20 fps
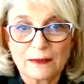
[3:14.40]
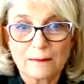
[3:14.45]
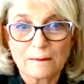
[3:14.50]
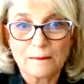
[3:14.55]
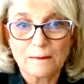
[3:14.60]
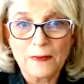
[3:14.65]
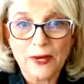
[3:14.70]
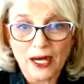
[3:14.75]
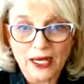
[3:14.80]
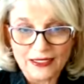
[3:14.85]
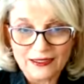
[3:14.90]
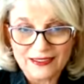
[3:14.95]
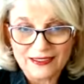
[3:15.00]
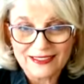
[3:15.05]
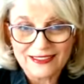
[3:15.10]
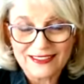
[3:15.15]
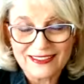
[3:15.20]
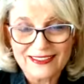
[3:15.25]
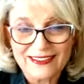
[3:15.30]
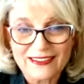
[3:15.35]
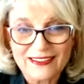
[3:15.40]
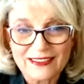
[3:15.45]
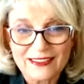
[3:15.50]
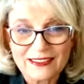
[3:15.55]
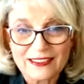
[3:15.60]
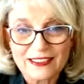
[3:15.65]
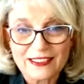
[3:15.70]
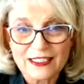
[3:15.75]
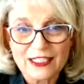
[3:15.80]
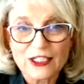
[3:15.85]
But
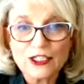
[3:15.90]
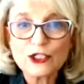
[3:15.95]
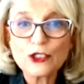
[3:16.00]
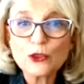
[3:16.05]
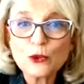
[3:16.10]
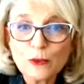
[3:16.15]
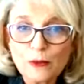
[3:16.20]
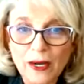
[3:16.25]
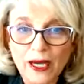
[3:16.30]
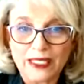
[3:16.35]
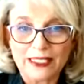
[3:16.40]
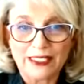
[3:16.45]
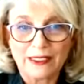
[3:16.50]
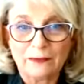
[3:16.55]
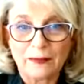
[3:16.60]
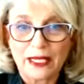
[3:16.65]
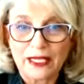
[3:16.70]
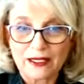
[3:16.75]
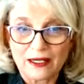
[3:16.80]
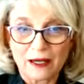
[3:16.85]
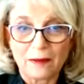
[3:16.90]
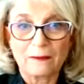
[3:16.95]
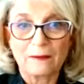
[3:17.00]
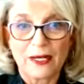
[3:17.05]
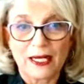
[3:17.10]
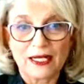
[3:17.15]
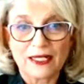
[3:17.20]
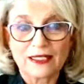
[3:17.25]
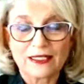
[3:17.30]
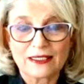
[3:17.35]
new money may come
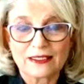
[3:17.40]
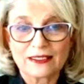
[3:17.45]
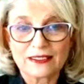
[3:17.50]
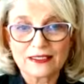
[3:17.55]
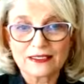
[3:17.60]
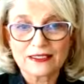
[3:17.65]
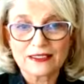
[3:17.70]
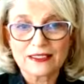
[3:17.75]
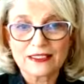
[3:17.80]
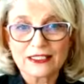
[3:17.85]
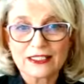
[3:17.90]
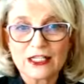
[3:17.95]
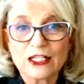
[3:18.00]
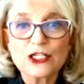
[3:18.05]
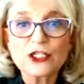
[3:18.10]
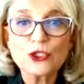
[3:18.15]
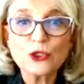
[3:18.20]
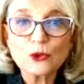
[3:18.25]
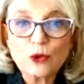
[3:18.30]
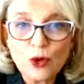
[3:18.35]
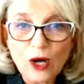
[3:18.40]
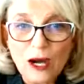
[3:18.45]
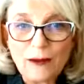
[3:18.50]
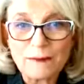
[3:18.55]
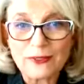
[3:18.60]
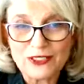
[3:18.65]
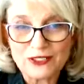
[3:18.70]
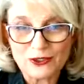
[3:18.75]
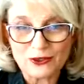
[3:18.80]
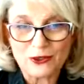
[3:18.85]
back. New
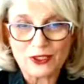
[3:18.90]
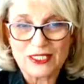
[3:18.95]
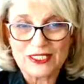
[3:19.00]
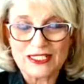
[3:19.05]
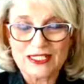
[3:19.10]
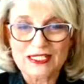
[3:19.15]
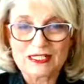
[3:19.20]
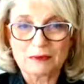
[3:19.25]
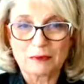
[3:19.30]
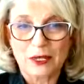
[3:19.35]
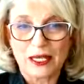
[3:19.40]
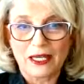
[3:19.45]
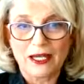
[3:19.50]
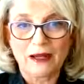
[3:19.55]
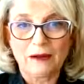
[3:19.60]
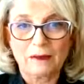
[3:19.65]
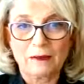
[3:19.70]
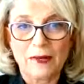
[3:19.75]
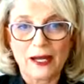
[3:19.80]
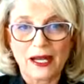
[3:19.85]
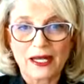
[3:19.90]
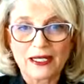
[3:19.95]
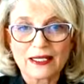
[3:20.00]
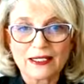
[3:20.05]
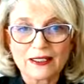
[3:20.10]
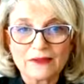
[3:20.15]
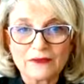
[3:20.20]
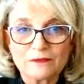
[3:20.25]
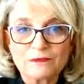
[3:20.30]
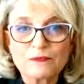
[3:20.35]
opportunities may come
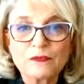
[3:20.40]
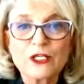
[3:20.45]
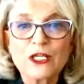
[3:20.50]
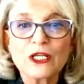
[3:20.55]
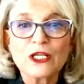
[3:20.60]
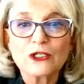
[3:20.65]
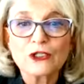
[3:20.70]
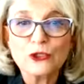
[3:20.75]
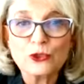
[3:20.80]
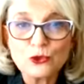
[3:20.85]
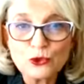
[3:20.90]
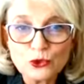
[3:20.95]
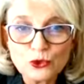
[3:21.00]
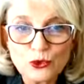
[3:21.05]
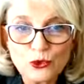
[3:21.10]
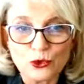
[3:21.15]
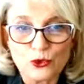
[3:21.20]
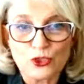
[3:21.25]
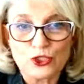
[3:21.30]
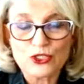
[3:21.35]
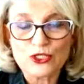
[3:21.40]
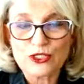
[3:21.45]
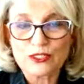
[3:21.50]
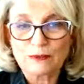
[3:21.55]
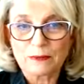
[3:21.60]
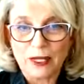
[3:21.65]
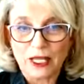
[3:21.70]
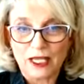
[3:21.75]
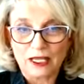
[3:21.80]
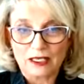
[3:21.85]
back. New doors
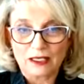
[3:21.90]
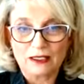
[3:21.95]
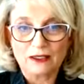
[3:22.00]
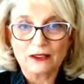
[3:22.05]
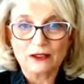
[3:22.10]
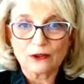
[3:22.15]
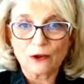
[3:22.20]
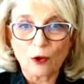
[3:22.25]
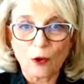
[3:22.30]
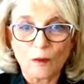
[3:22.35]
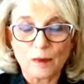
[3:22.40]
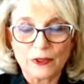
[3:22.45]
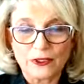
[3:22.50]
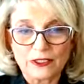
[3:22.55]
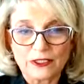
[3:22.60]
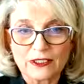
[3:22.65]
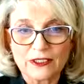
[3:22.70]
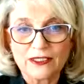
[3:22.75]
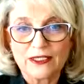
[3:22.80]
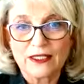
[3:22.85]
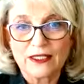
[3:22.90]
may open.